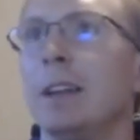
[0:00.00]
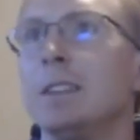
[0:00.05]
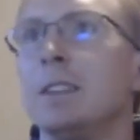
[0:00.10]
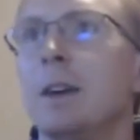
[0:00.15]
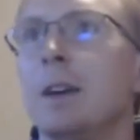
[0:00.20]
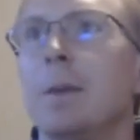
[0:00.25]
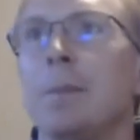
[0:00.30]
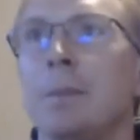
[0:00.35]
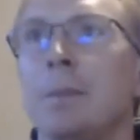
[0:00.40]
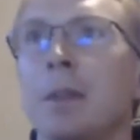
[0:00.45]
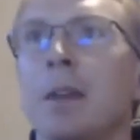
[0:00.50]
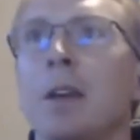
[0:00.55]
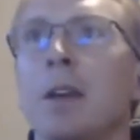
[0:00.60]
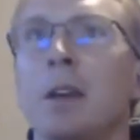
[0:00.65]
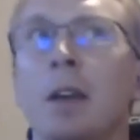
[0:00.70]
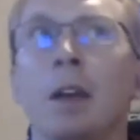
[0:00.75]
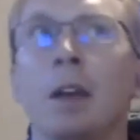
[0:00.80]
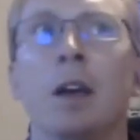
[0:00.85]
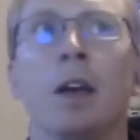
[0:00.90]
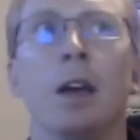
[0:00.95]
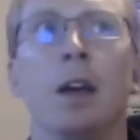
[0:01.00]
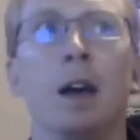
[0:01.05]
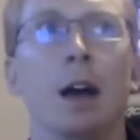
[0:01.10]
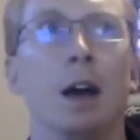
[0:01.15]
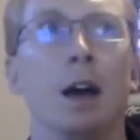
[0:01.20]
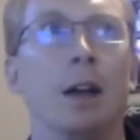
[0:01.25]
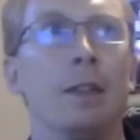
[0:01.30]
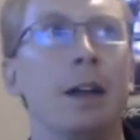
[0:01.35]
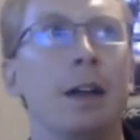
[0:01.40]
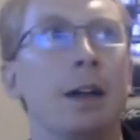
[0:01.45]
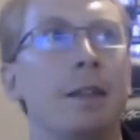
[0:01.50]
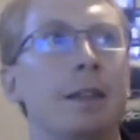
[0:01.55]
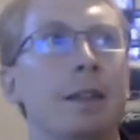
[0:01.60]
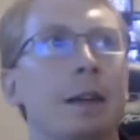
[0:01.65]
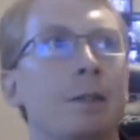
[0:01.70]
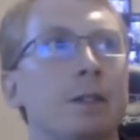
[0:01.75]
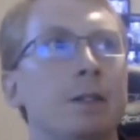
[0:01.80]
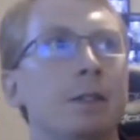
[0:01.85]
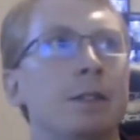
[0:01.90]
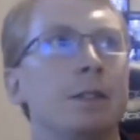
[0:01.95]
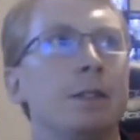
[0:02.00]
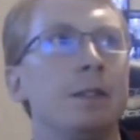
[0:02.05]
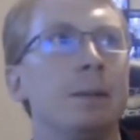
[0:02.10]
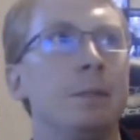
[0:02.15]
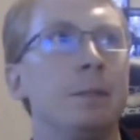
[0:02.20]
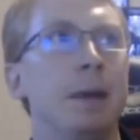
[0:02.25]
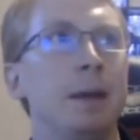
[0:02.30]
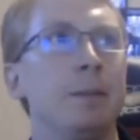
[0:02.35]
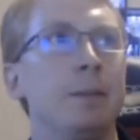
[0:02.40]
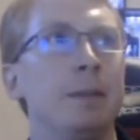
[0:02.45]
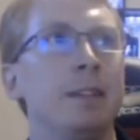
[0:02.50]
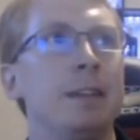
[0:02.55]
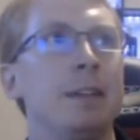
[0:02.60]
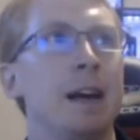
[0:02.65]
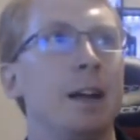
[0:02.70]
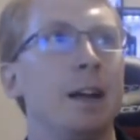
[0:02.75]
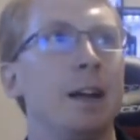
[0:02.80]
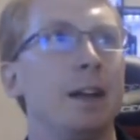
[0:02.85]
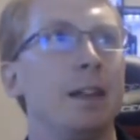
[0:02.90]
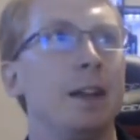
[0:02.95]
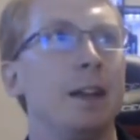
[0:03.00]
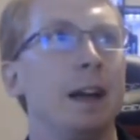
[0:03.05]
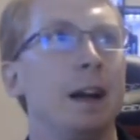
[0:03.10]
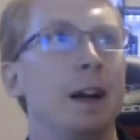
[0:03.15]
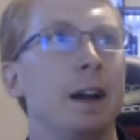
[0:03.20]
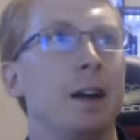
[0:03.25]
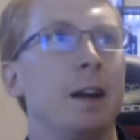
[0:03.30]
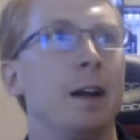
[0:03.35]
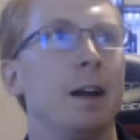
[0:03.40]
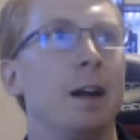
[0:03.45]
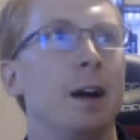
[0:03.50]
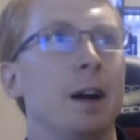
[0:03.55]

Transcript: So uh, that that was the main mentality there.